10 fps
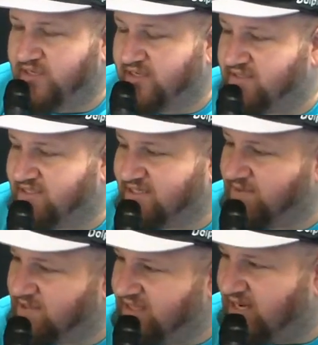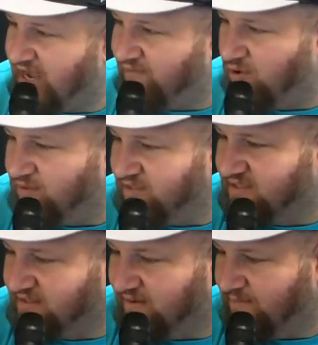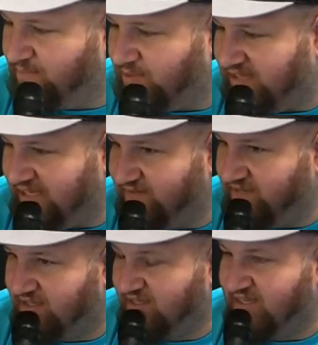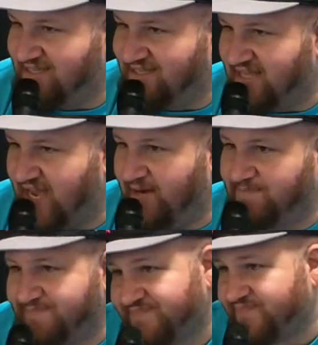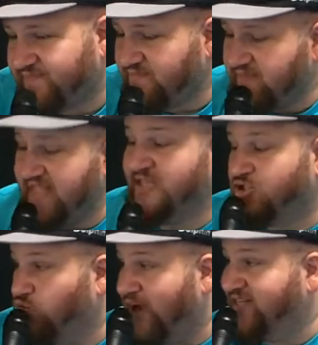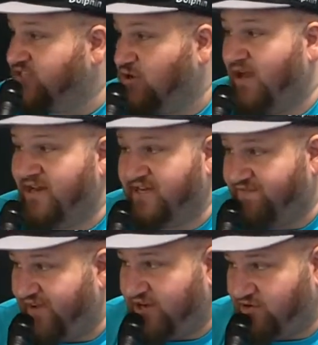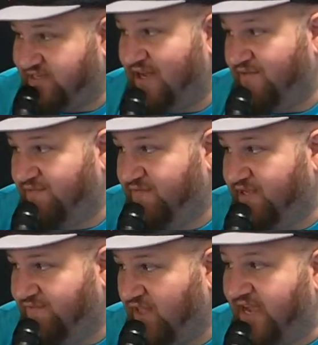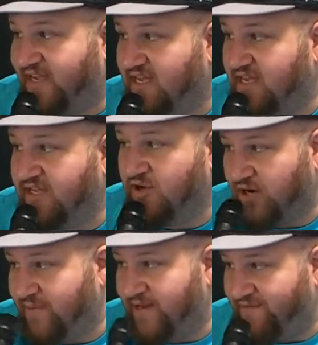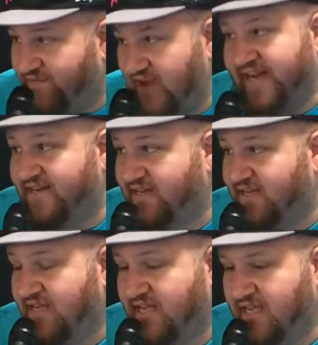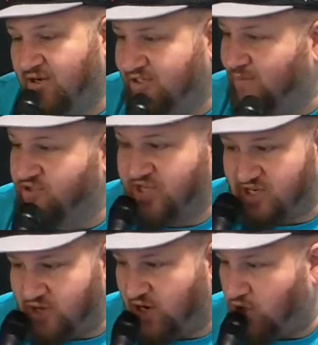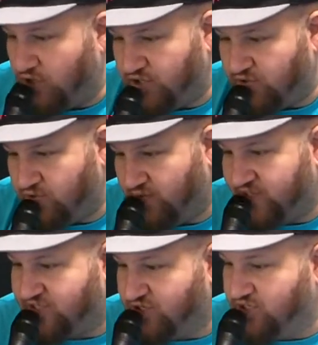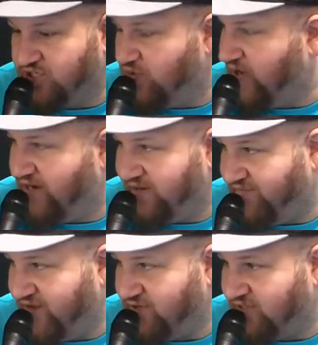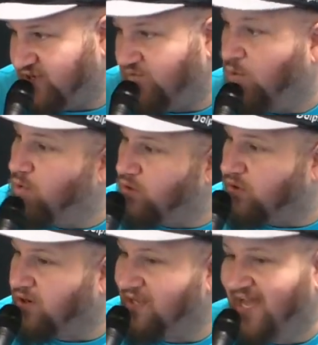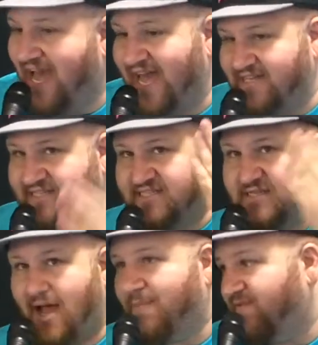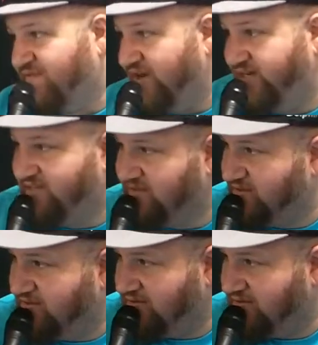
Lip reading: like something that I've always believed in is that it's great to know how to defend yourself. If like you're going to be in a fight or someone's going to try to hurt you, it's good to know how to defend yourself or how to stop a fight.